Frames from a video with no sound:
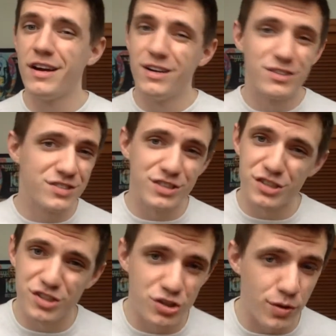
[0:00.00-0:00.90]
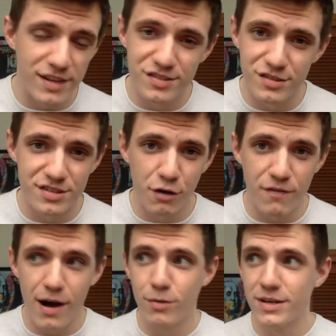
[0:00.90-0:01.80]
you're just going to stress yourself
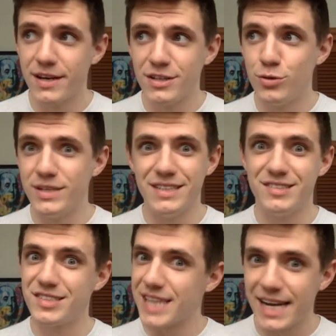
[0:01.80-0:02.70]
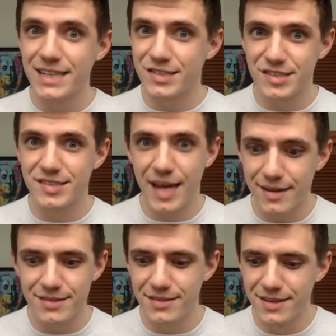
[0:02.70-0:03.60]
out to an insane
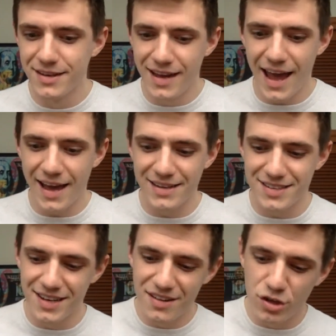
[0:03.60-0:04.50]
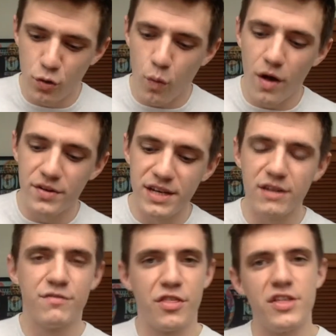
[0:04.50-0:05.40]
extent. And the quality
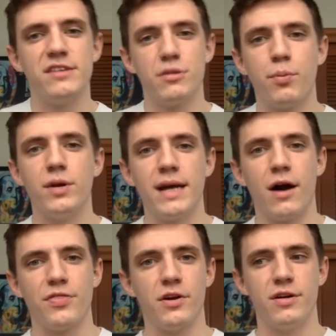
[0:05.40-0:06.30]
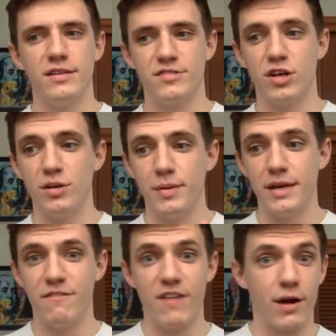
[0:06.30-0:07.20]
of the things you're putting out there is going to be
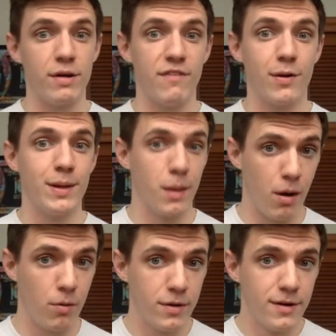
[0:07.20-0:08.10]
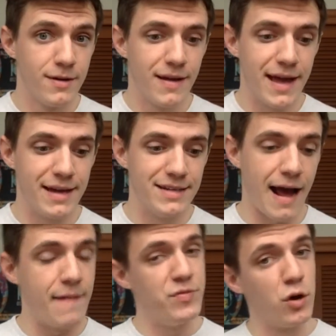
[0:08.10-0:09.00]
very, very low. And
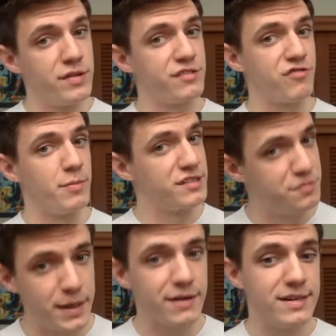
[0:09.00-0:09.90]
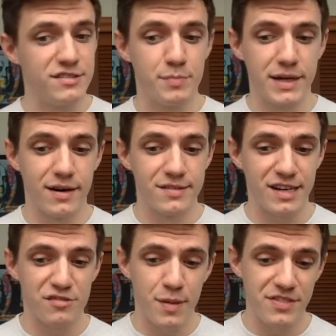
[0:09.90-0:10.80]
I know this from experience because I
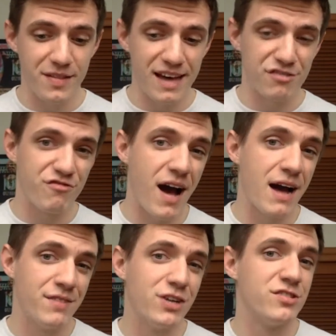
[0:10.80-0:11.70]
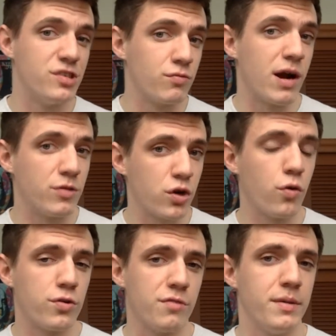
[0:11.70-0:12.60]
spent the last 5 years and around
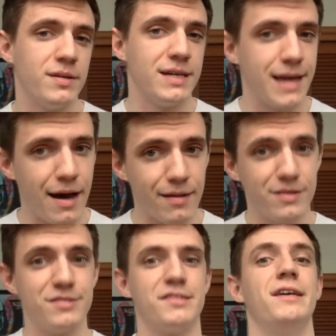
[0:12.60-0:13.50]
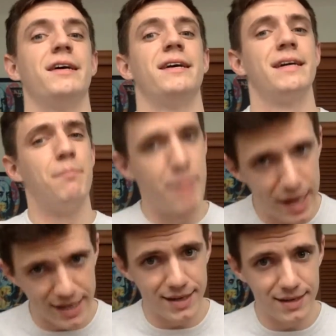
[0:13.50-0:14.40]
$250,000
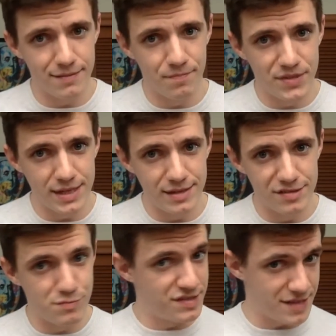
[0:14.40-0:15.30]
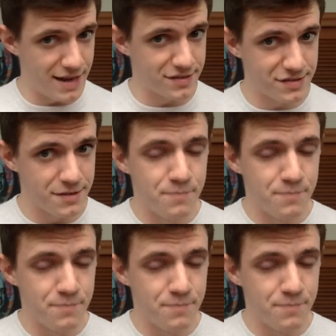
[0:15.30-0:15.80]
making these mistakes.